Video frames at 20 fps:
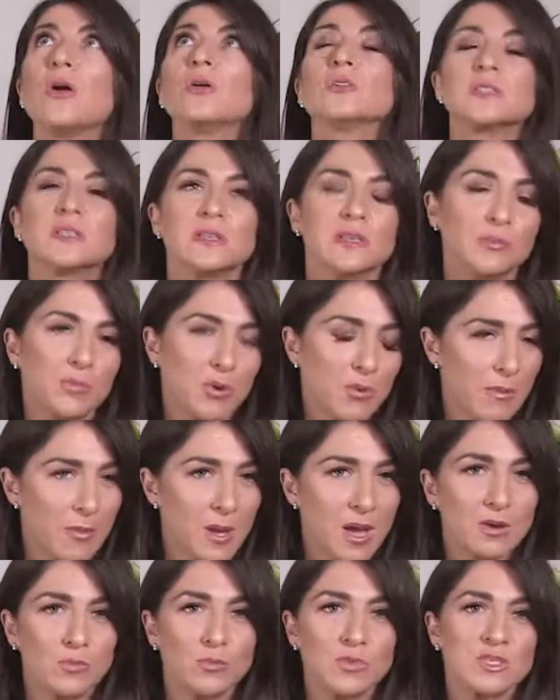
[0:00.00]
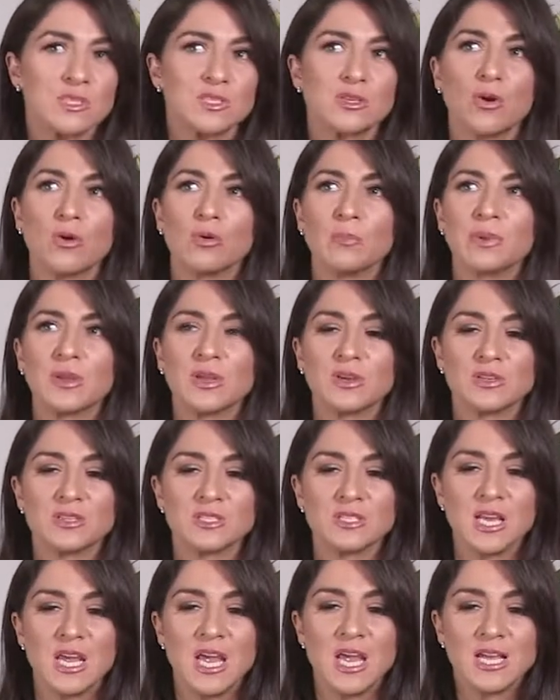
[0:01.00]
constantly bombarded with salt,
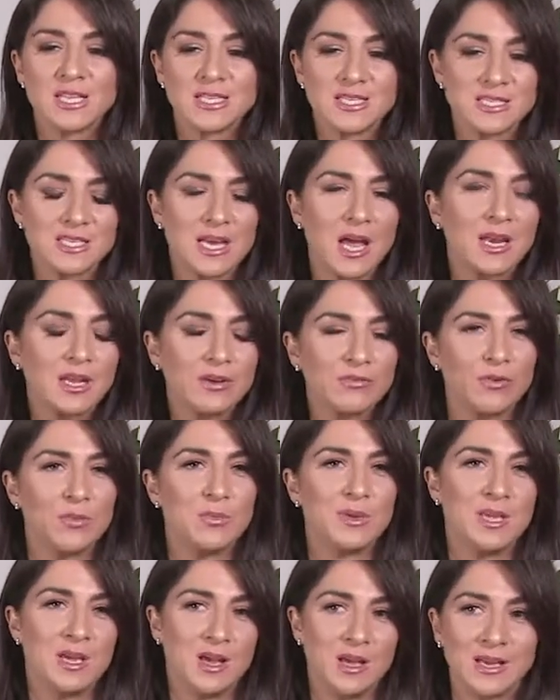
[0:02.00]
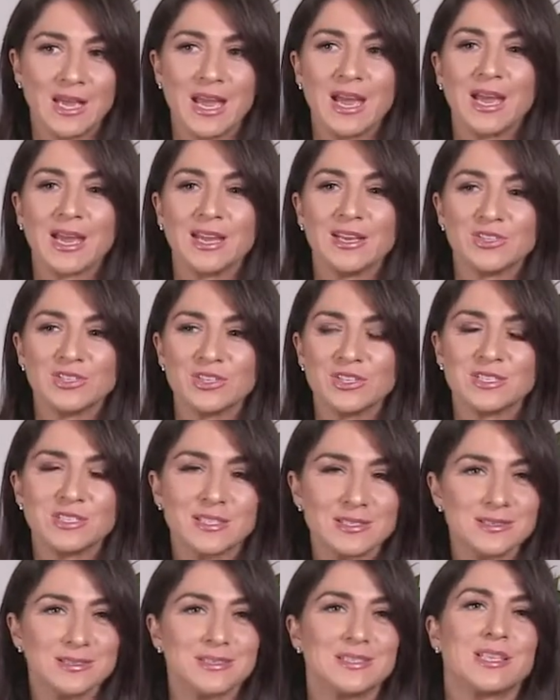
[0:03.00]
because starting from a young age, it
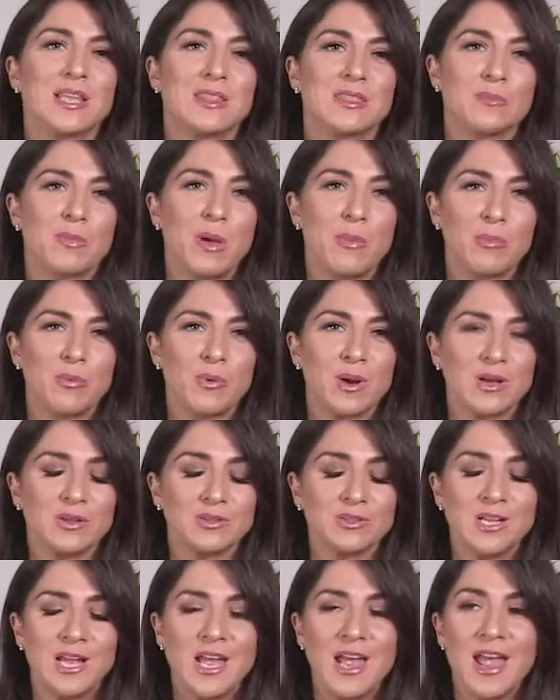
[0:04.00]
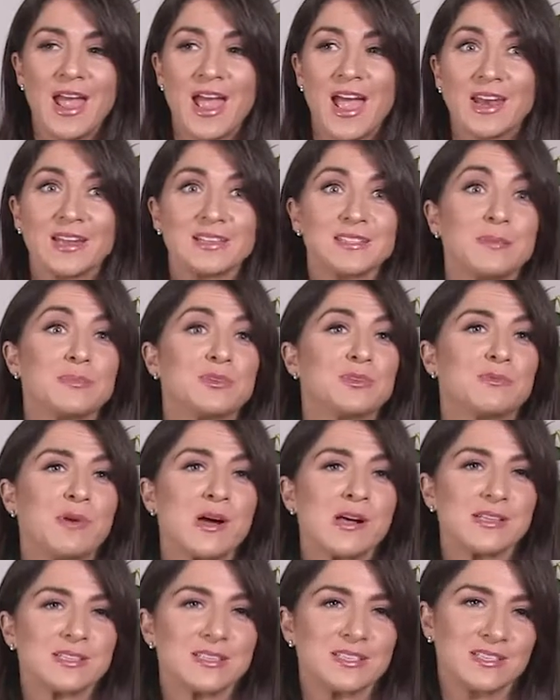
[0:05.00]
doesn't set them up well. And it's up to
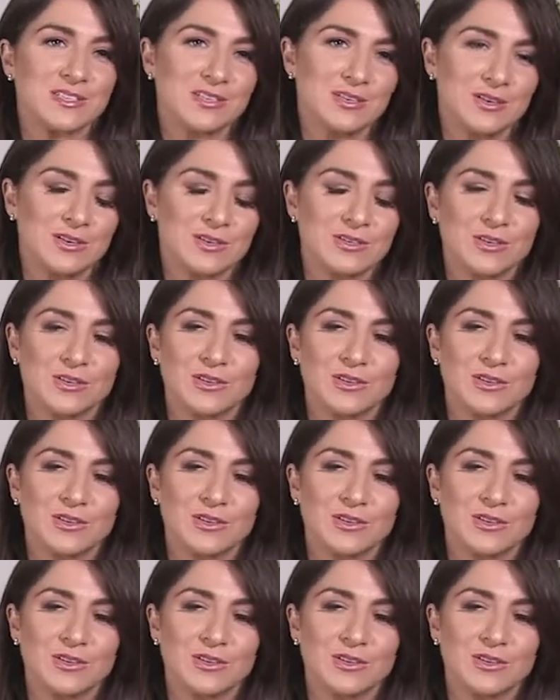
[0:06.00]
us to